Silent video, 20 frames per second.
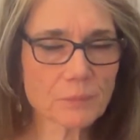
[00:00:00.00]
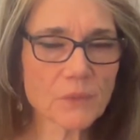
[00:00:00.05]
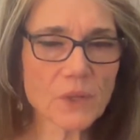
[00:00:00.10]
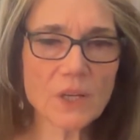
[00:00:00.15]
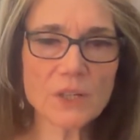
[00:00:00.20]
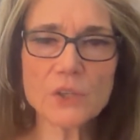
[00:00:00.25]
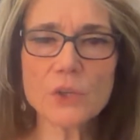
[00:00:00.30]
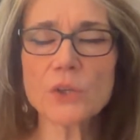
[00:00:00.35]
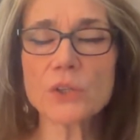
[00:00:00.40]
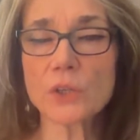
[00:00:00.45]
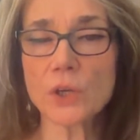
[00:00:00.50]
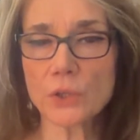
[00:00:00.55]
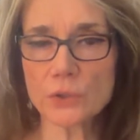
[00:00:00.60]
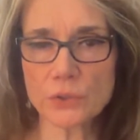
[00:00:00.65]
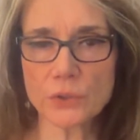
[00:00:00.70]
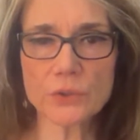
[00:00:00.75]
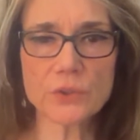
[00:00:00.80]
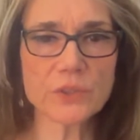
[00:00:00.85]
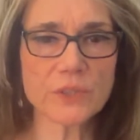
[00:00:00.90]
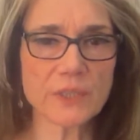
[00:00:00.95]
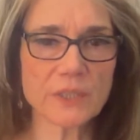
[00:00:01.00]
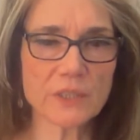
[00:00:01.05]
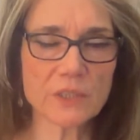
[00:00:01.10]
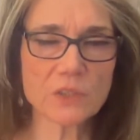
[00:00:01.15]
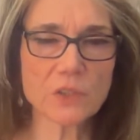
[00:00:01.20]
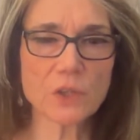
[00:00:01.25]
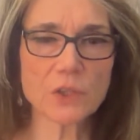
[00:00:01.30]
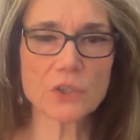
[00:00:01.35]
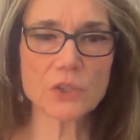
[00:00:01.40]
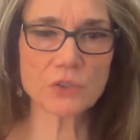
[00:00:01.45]
you can also sit as
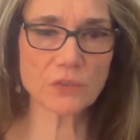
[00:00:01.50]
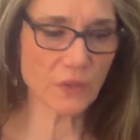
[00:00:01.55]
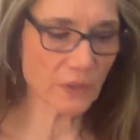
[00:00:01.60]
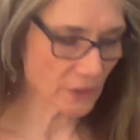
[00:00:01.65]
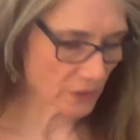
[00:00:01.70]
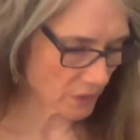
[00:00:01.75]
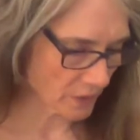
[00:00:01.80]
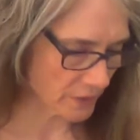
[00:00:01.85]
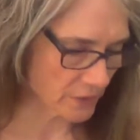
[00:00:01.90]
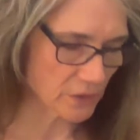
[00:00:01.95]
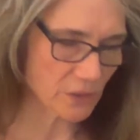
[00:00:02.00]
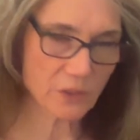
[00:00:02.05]
long as you've got a nice